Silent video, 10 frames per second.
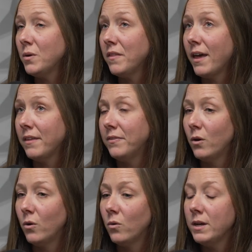on that
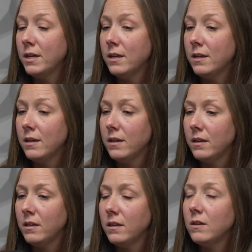though,
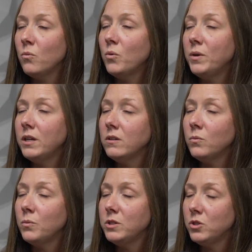when
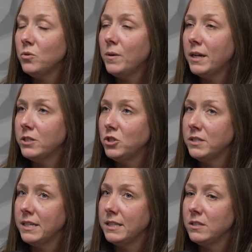we do bond
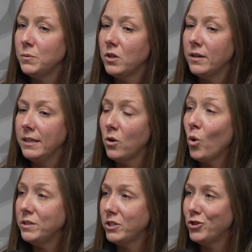issues like these, we look at the
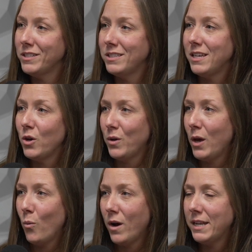whole district and say,
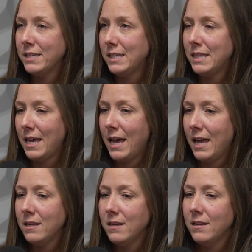okay, what is it
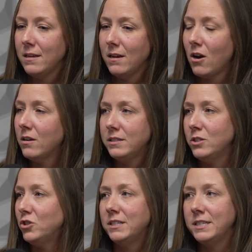that our
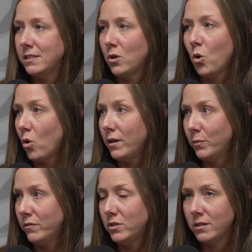district needs as a whole?
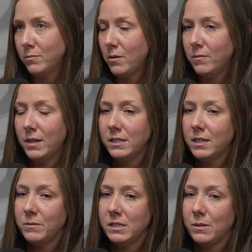Like we've talked about plenty of
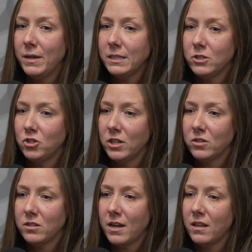times, it's a big district.
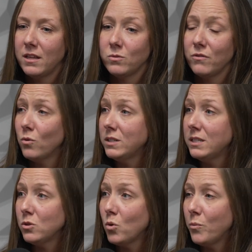There's a lot of things. We have
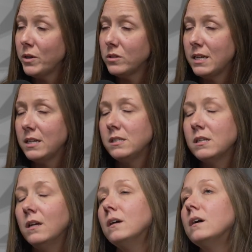14 school buildings
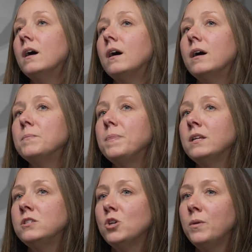
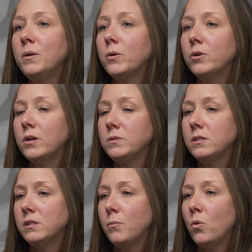and so many programs
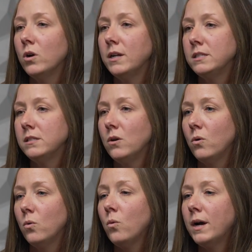to support. And
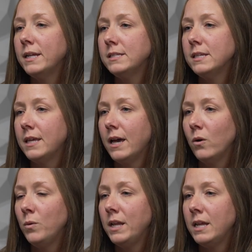so what is it that we